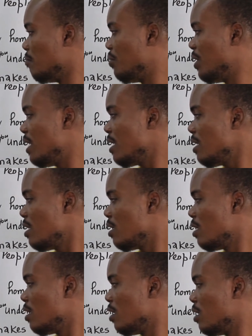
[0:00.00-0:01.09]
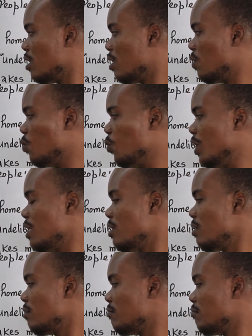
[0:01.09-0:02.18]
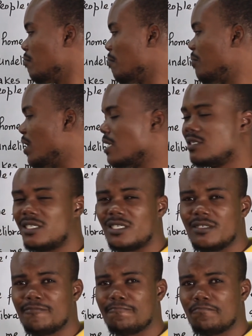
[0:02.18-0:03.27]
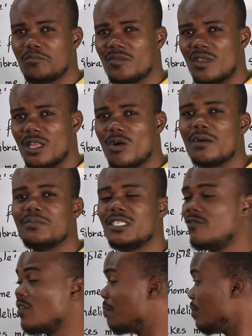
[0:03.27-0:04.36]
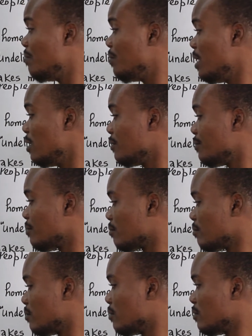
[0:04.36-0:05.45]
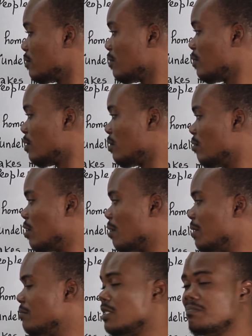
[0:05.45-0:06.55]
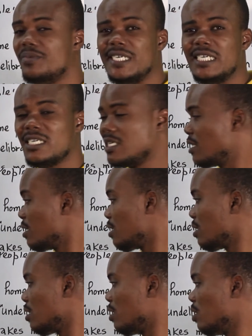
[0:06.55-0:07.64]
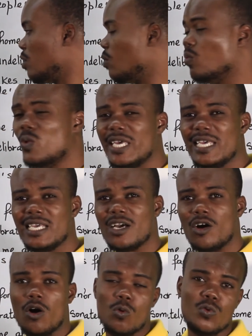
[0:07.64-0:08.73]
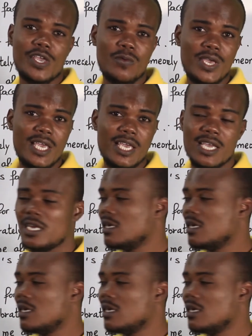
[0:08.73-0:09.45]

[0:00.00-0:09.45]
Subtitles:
P, we, piss. Ou ap di fè pipi. Ou kapap di pi, we, or we,